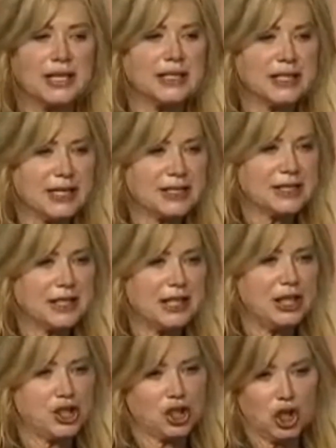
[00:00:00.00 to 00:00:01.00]
test
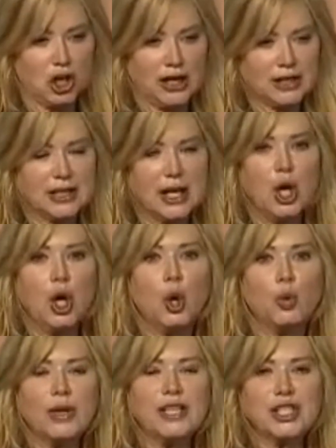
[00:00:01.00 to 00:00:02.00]
each lot.
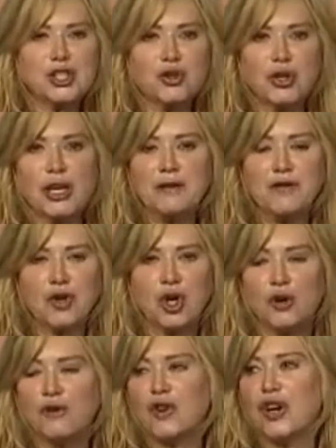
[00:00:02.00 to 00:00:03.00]
We screen for
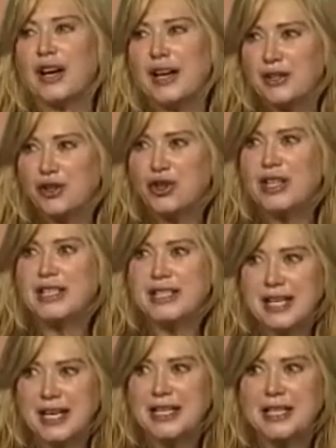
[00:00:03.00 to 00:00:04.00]
over
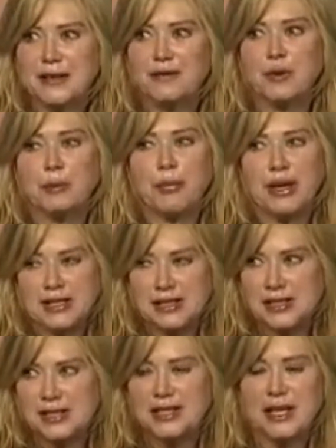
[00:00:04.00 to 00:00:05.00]
110 different
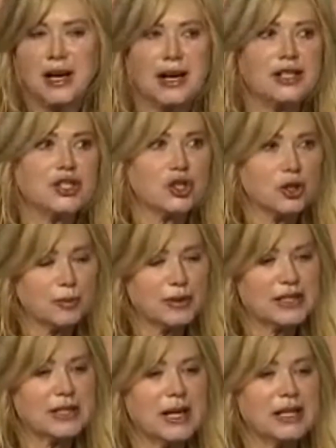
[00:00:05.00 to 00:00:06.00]
pesticides,
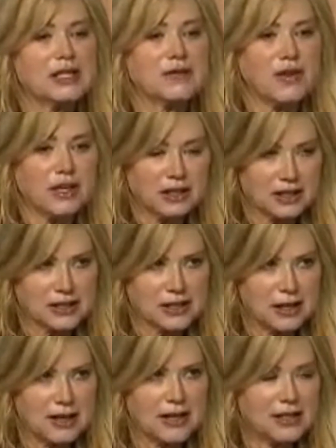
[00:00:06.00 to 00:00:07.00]
herbicides,
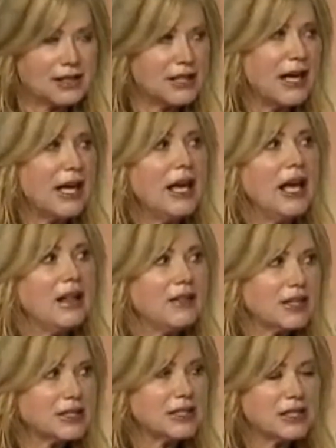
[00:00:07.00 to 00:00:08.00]
fungicides.
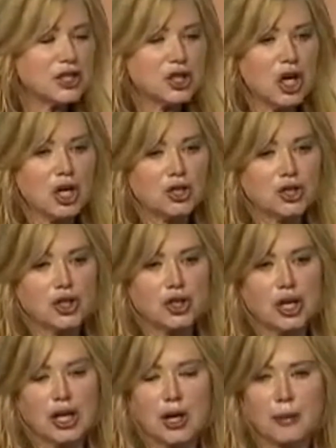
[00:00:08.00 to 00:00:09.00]
This is
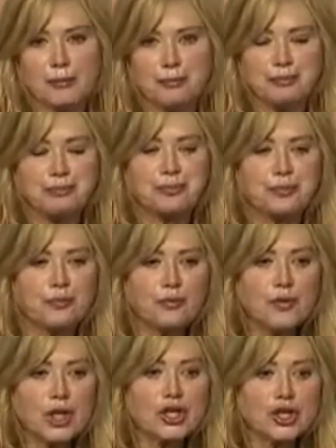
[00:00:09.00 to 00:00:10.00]
Dr.
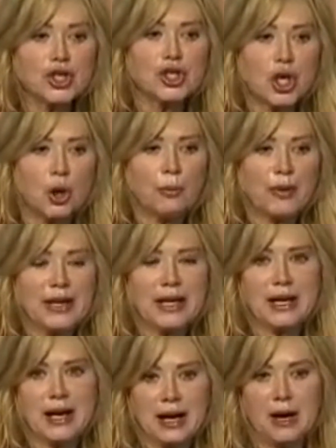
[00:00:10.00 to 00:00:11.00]
Chopin
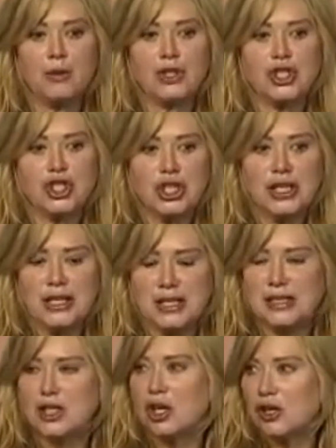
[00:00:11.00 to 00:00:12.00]
Cow, and she
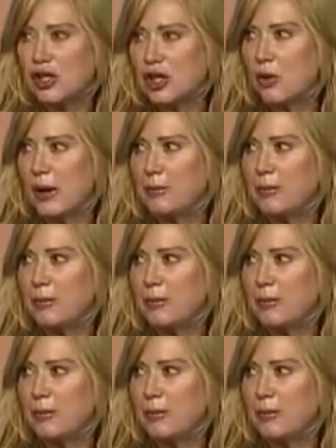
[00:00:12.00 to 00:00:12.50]
is also a